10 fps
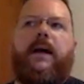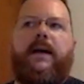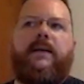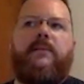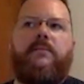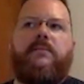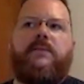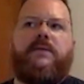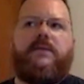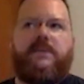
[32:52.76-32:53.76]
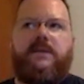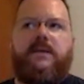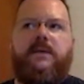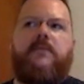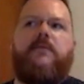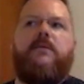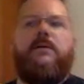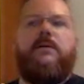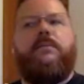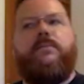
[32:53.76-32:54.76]
A takes the t,
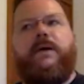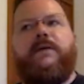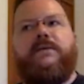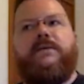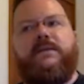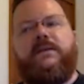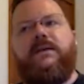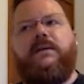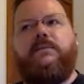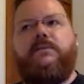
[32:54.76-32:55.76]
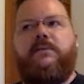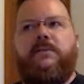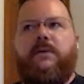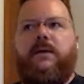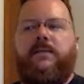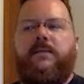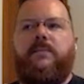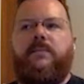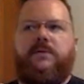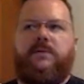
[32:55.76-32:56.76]
passes the t
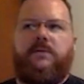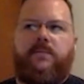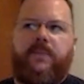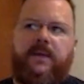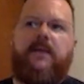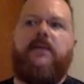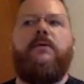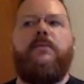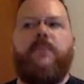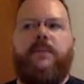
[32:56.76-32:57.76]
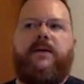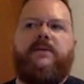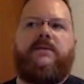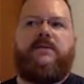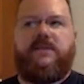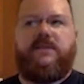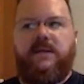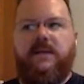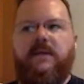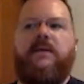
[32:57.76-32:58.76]
to B, B passes it to
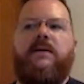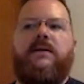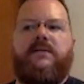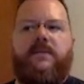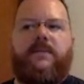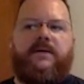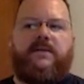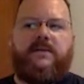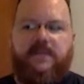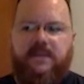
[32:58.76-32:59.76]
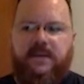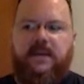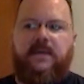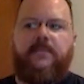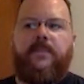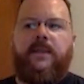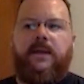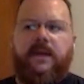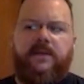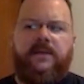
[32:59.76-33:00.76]
C passes it to D,
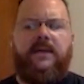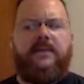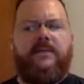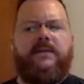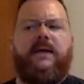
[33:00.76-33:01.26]
and at the end of the